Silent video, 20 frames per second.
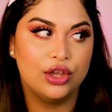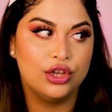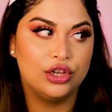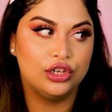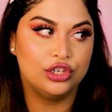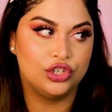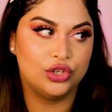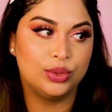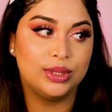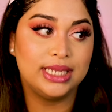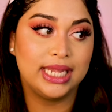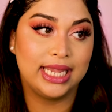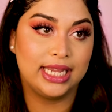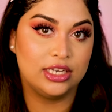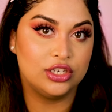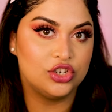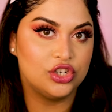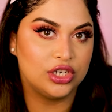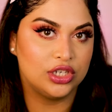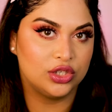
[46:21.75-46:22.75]
she was
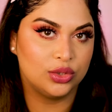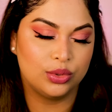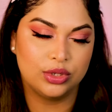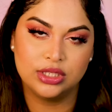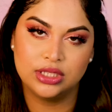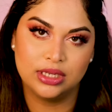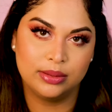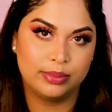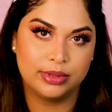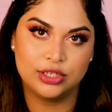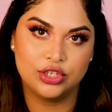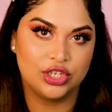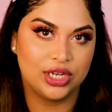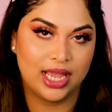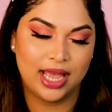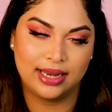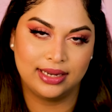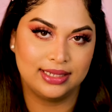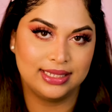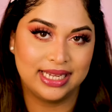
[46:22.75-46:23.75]
inching towards it, but she
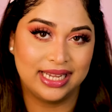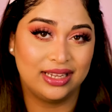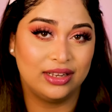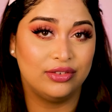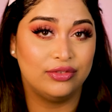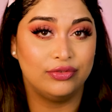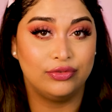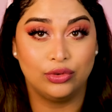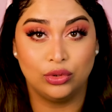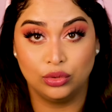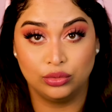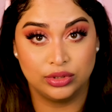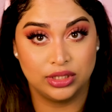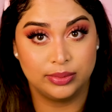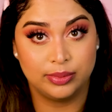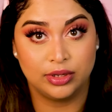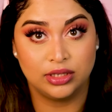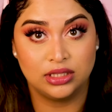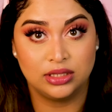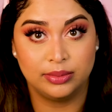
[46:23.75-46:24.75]
hadn't taken full
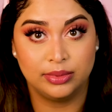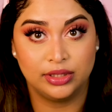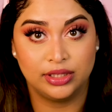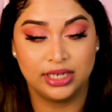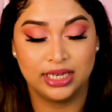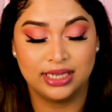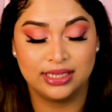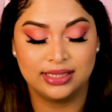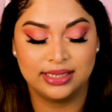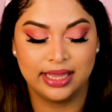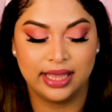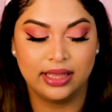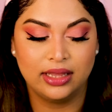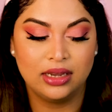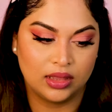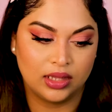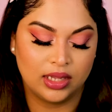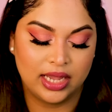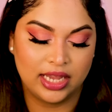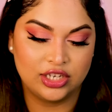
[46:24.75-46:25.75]
responsibility as yet.
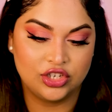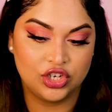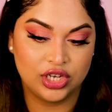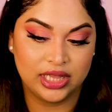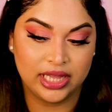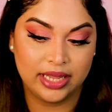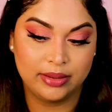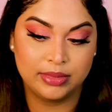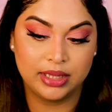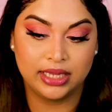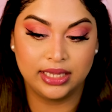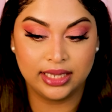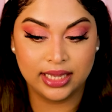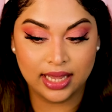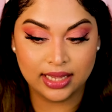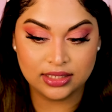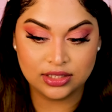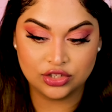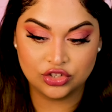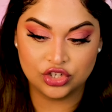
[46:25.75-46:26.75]
And she claimed that
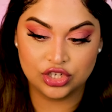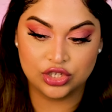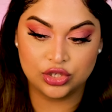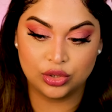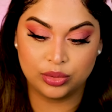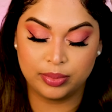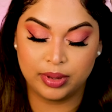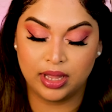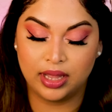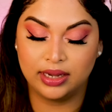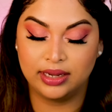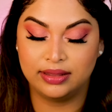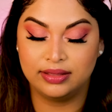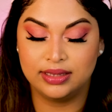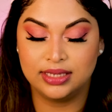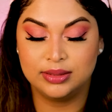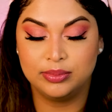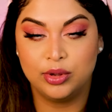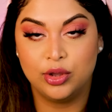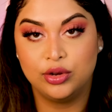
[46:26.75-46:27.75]
yes, she took part in
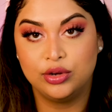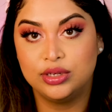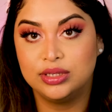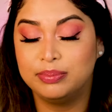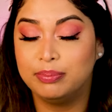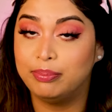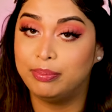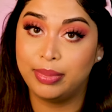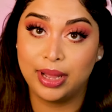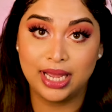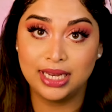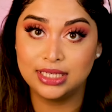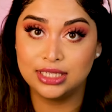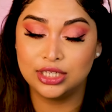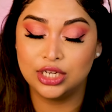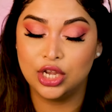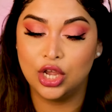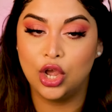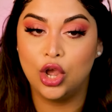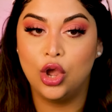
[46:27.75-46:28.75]
these murders, but
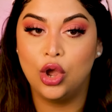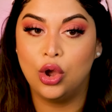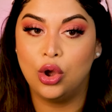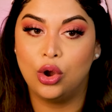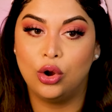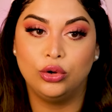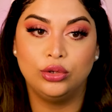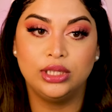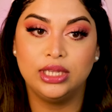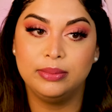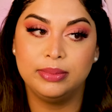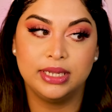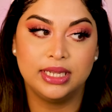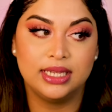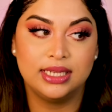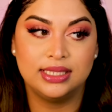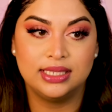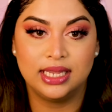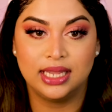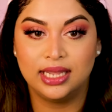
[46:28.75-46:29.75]
only
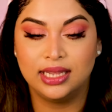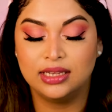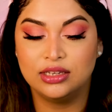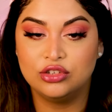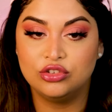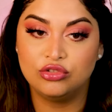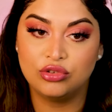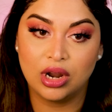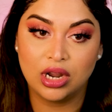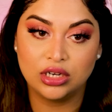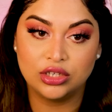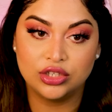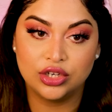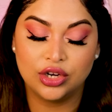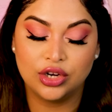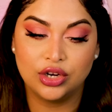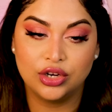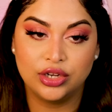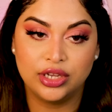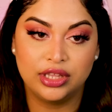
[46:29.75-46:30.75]
because Ian drugged
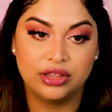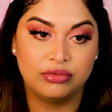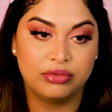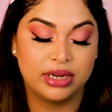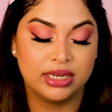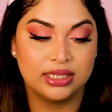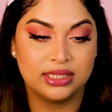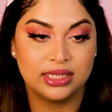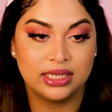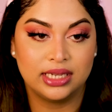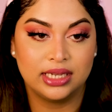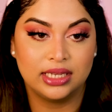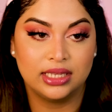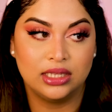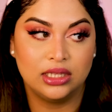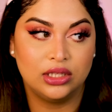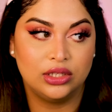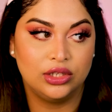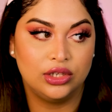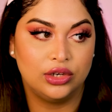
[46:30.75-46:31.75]
her. He threatened to
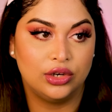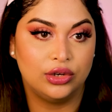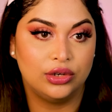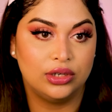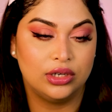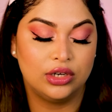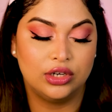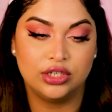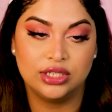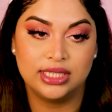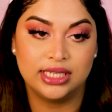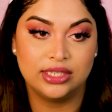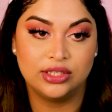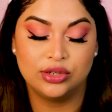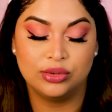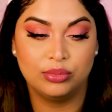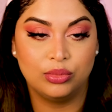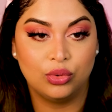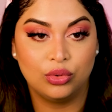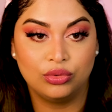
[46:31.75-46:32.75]
kill, you know, her sister
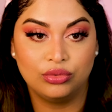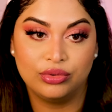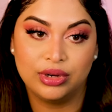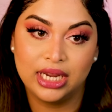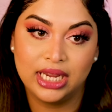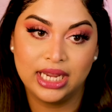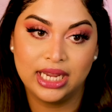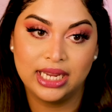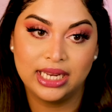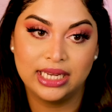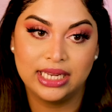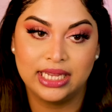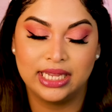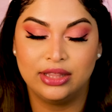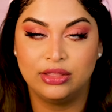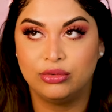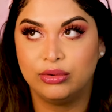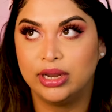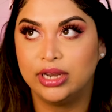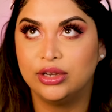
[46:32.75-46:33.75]
Maureen. He
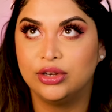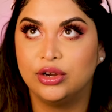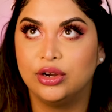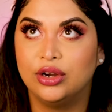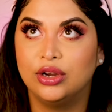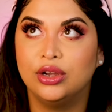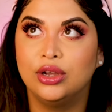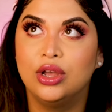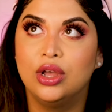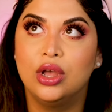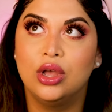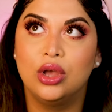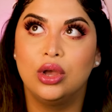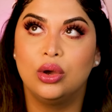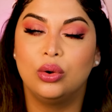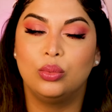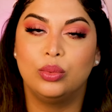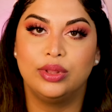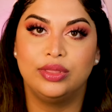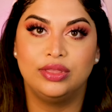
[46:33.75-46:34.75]
threatened her
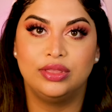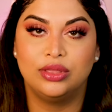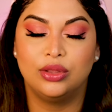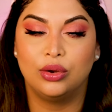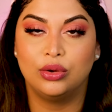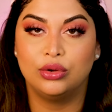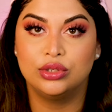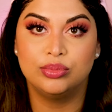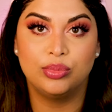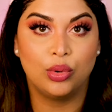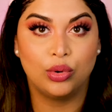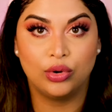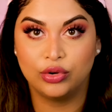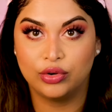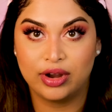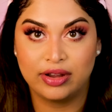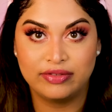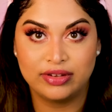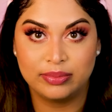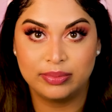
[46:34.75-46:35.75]
with those
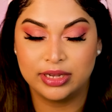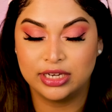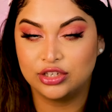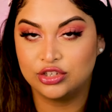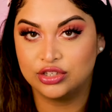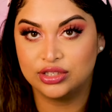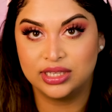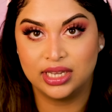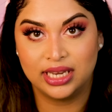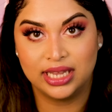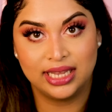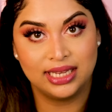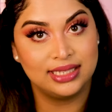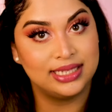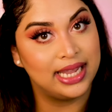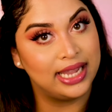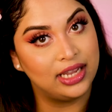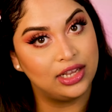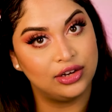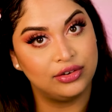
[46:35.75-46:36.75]
pornographic pictures that he had
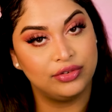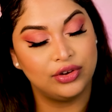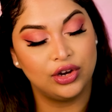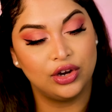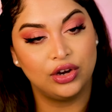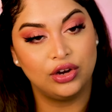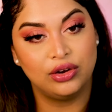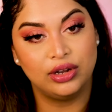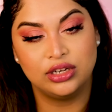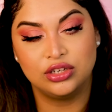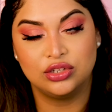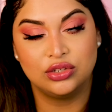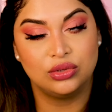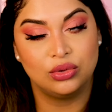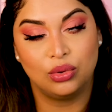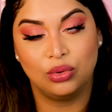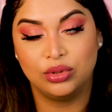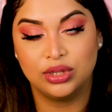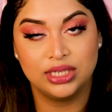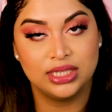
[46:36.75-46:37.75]
taken of her, and just
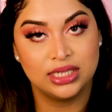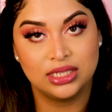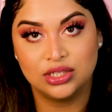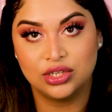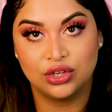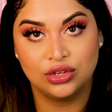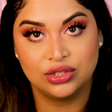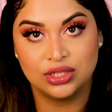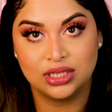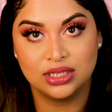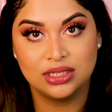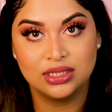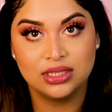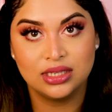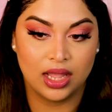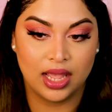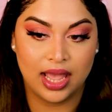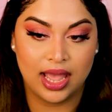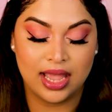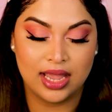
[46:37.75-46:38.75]
all these excuses.
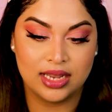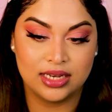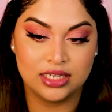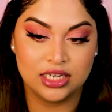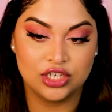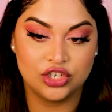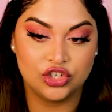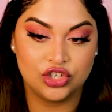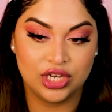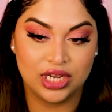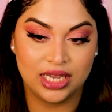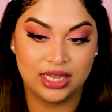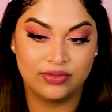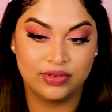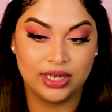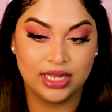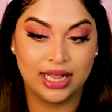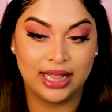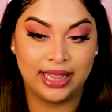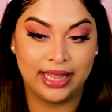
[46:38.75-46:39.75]
And she
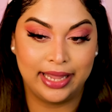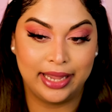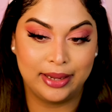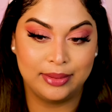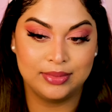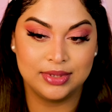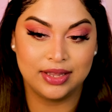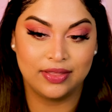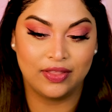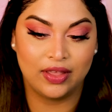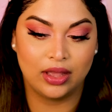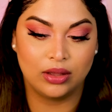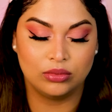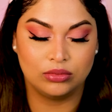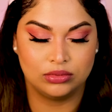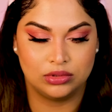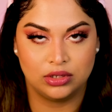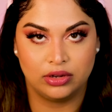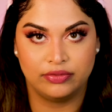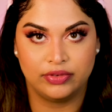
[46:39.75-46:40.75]
even claimed that,
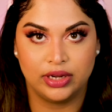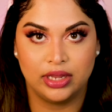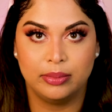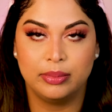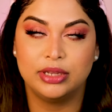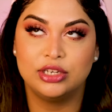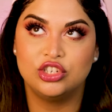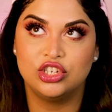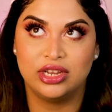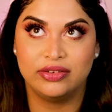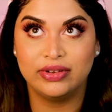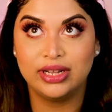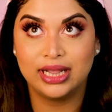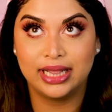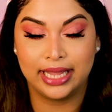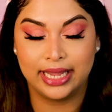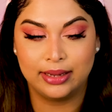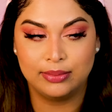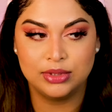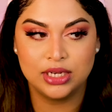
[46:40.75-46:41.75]
it's not funny, but she even
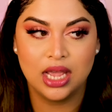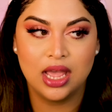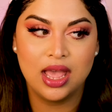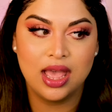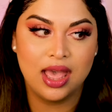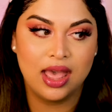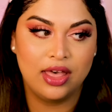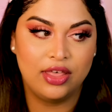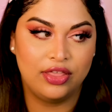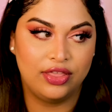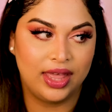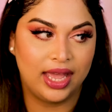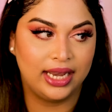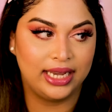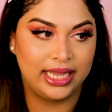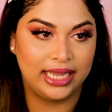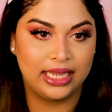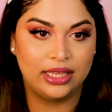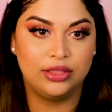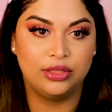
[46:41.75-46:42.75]
claimed that
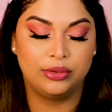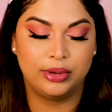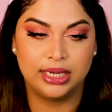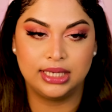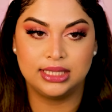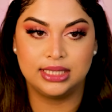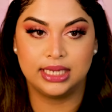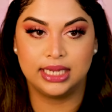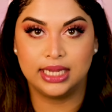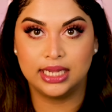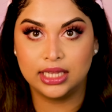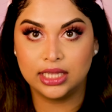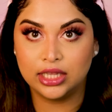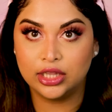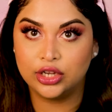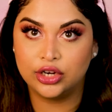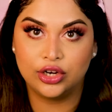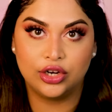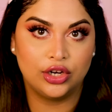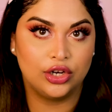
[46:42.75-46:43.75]
Ian threatened to kill
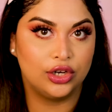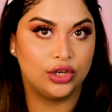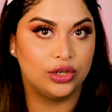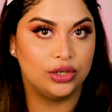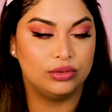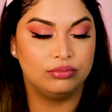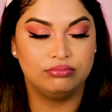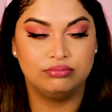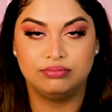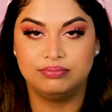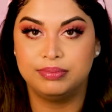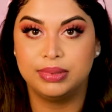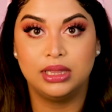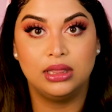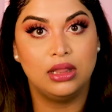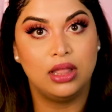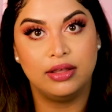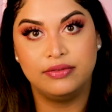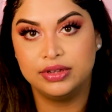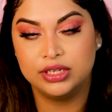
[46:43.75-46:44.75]
her
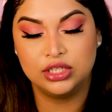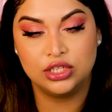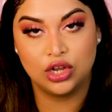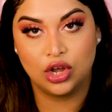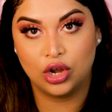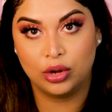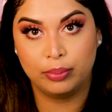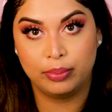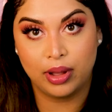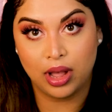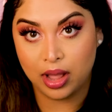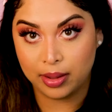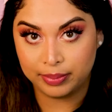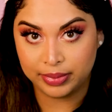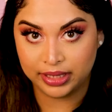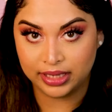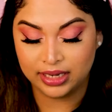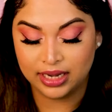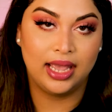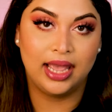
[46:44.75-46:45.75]
beloved dog
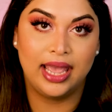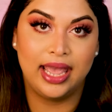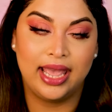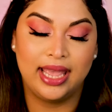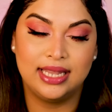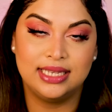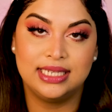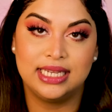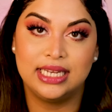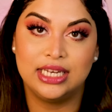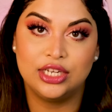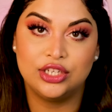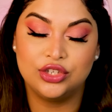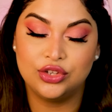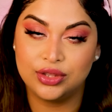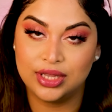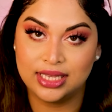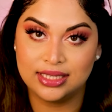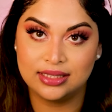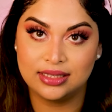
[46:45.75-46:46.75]
Puppet. And in a
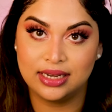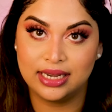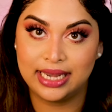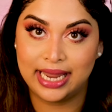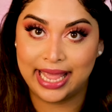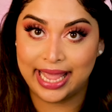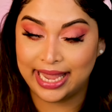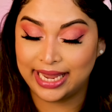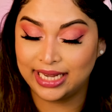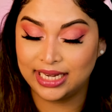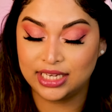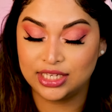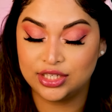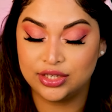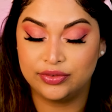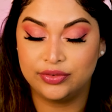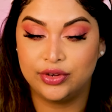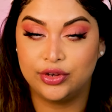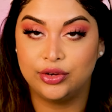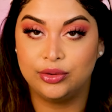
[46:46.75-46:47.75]
2008
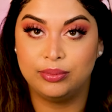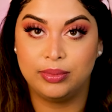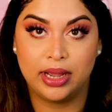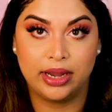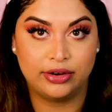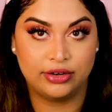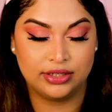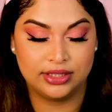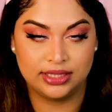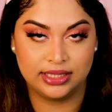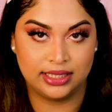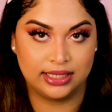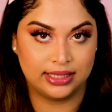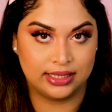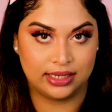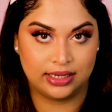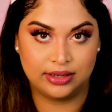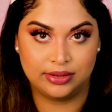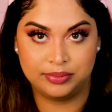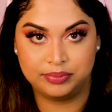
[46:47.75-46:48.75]
interview, Myra's
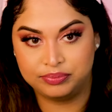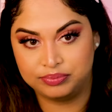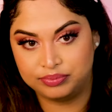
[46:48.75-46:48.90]
solicitor